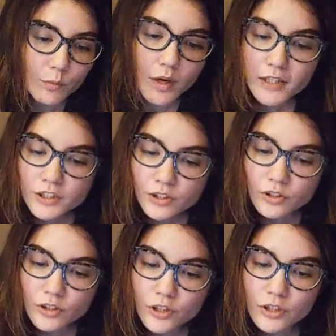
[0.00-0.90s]
wanted to
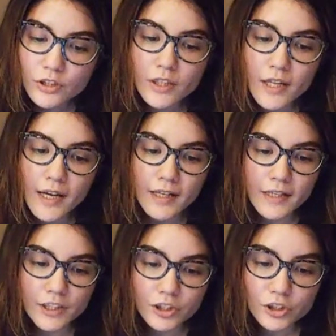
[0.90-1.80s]
learn, and
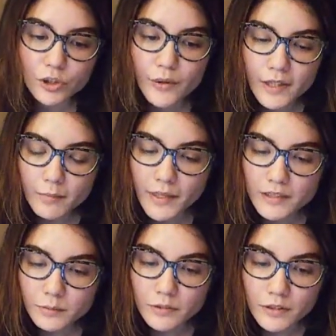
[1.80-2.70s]
I just knew I could make
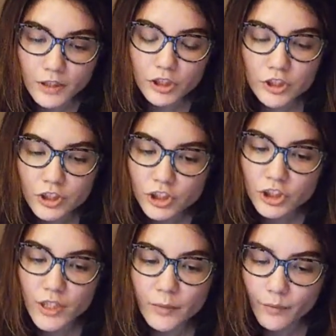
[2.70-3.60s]
some good
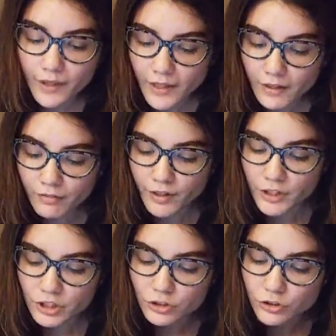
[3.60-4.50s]
shit with it if I
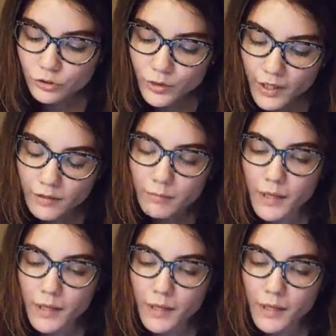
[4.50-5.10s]
just knew how to